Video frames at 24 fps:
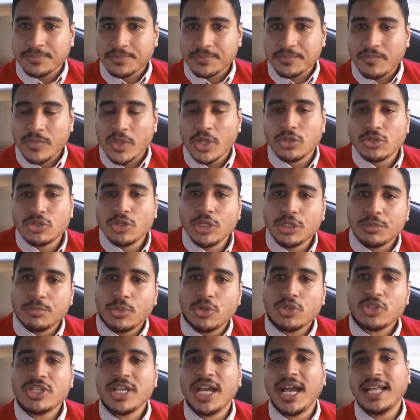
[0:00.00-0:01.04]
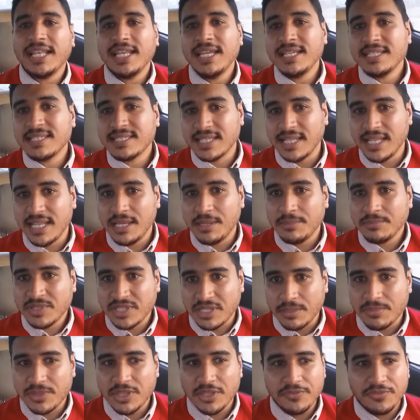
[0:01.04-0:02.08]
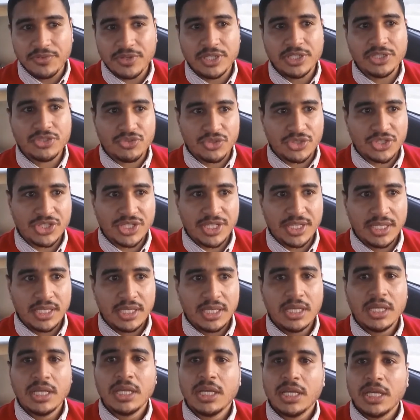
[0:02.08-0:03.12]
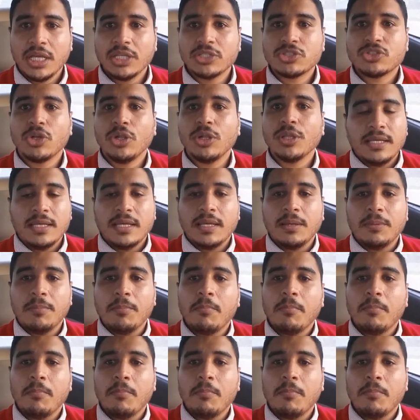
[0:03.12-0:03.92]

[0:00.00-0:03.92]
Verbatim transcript: told Musa alayhi salam something very interesting. He told them, my